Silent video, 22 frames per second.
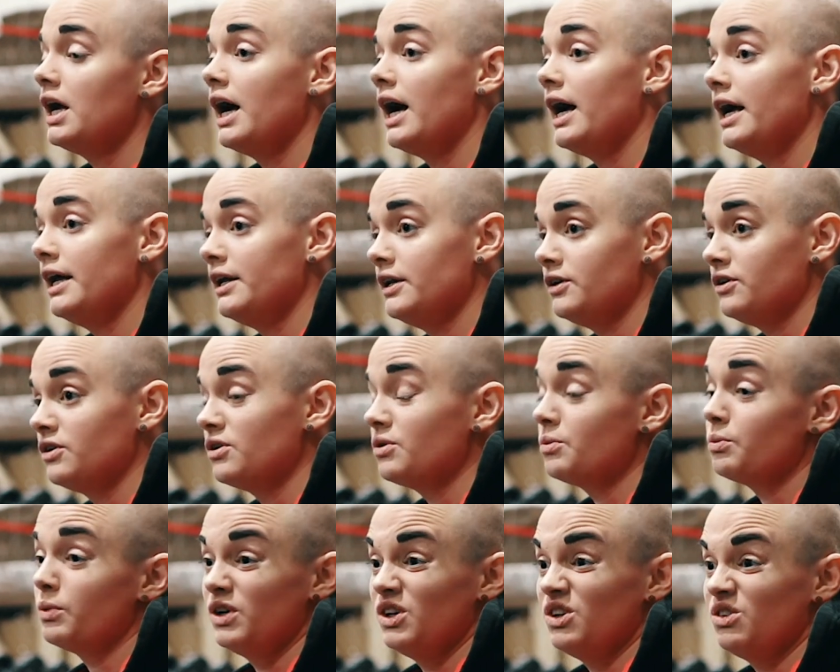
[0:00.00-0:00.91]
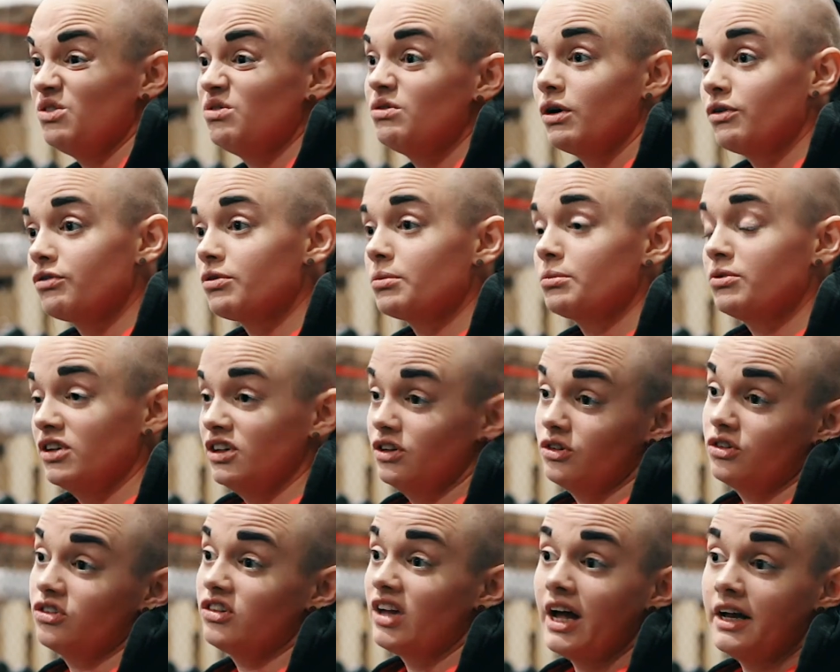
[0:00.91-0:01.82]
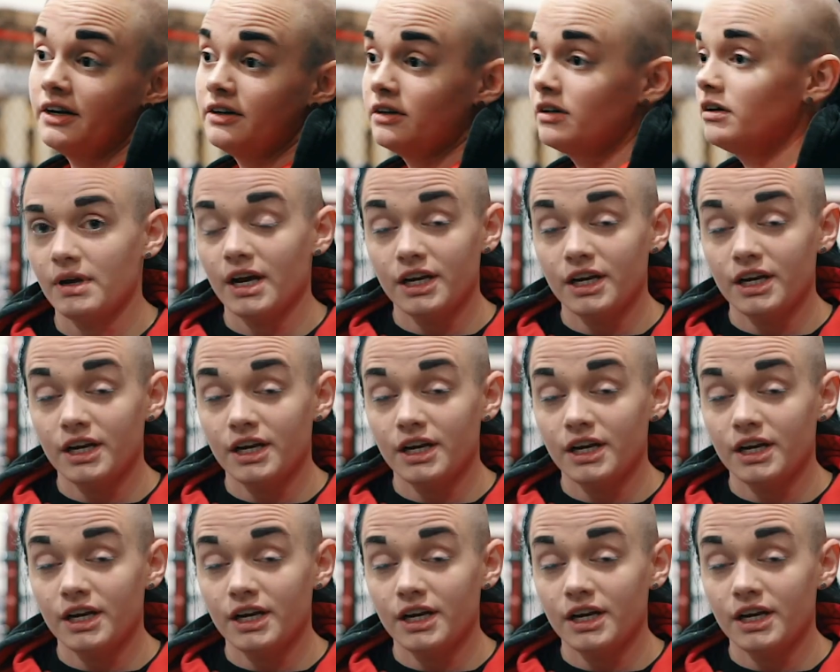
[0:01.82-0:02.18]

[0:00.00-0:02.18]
and when you go from sit to stand.